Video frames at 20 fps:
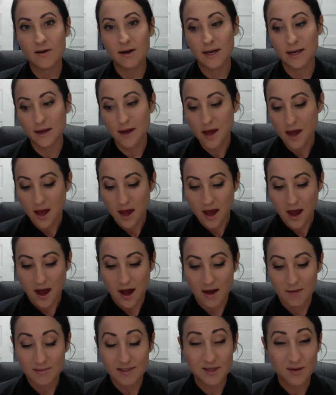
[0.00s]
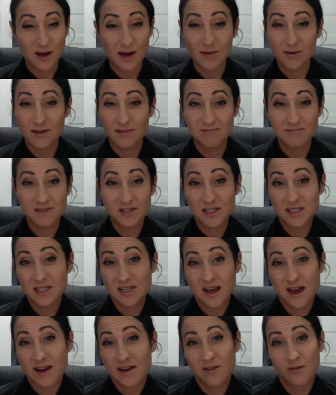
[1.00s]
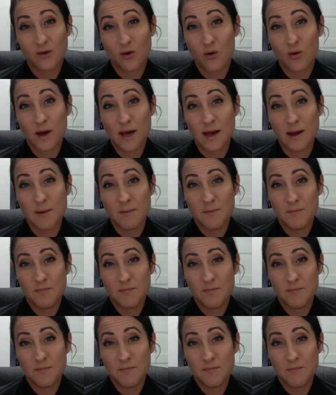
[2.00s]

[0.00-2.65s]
And so I would just kind of quit.